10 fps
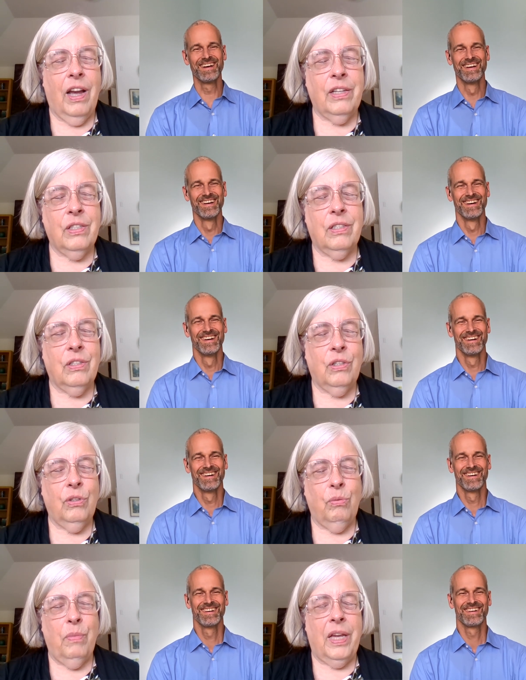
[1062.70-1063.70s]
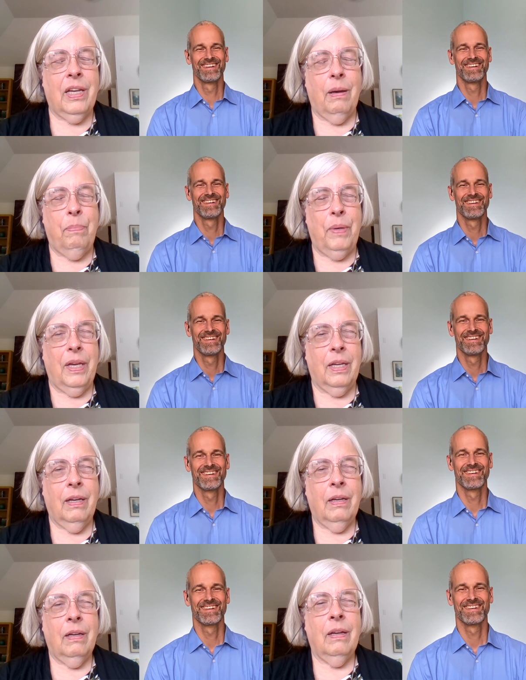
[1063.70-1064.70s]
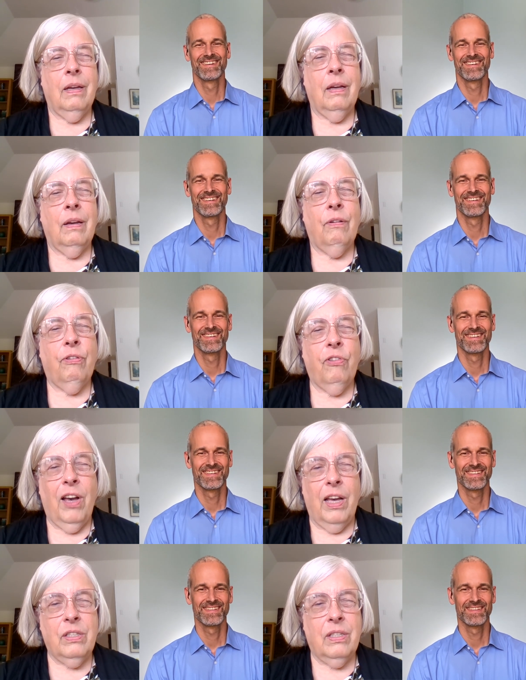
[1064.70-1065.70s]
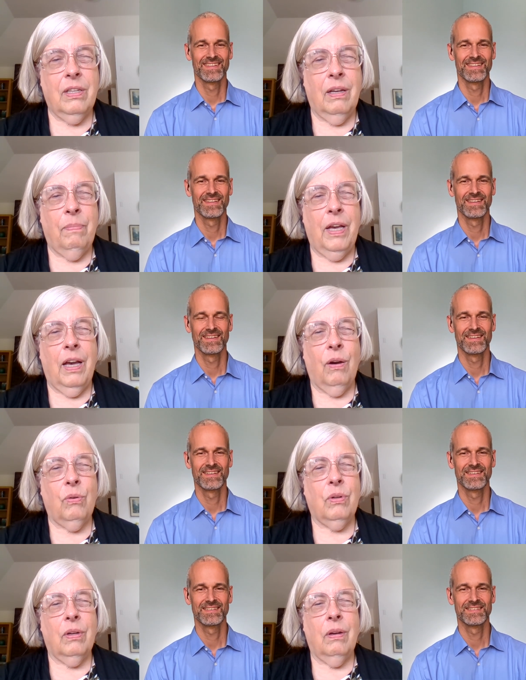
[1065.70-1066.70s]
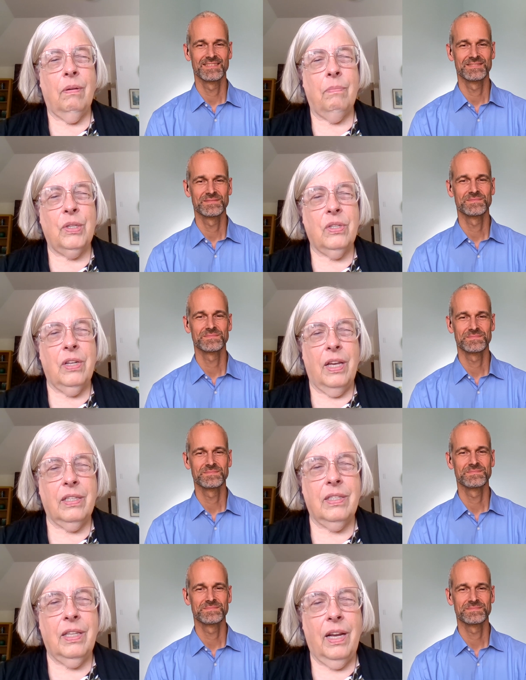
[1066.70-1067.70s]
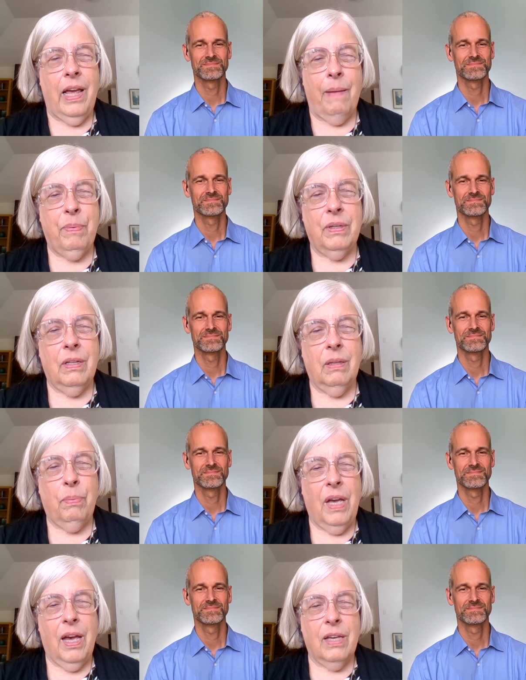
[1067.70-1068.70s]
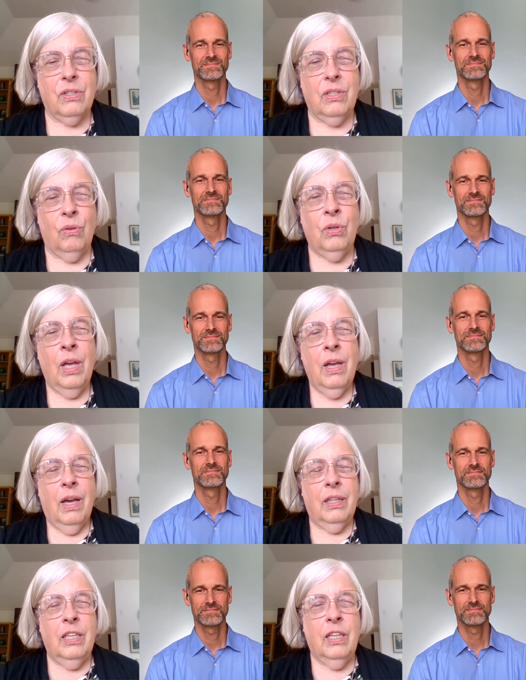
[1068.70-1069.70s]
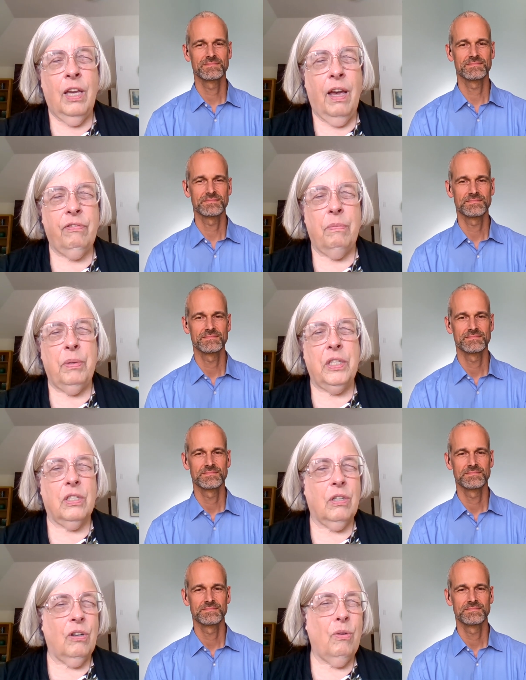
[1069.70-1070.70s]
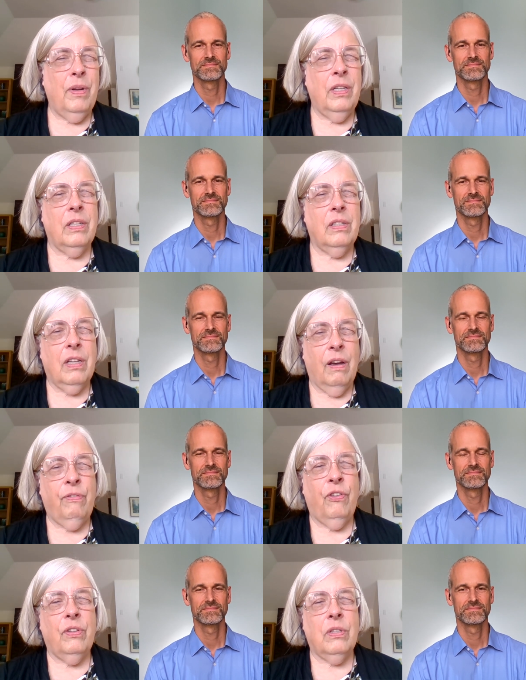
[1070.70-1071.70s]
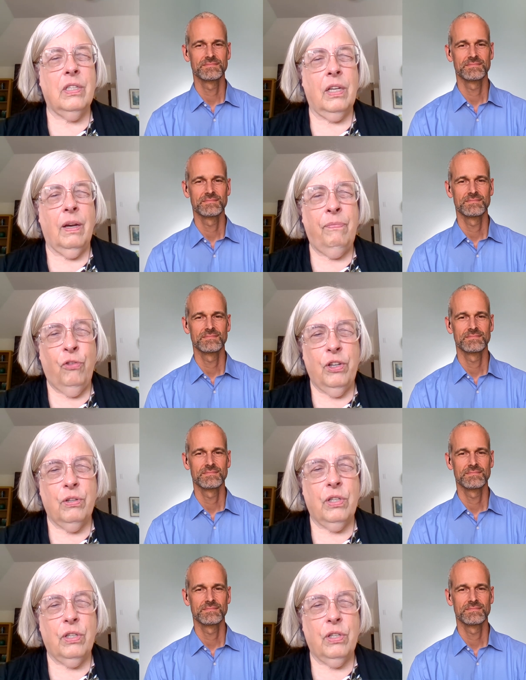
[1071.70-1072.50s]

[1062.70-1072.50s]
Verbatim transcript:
Speaker 1: try to make a big fuss about mistakes that happened in the past. So mm-hmm. you have to be determined and tough and stick up for